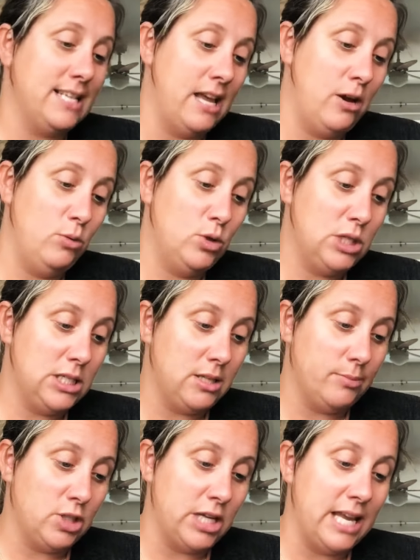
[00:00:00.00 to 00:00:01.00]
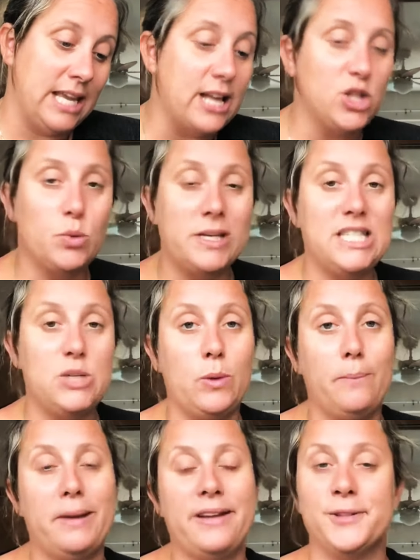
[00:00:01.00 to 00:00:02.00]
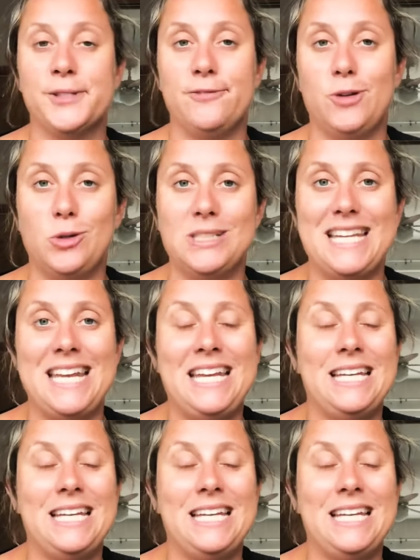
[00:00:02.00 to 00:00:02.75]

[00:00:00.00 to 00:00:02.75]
I will just double check. Yeah, £21.14.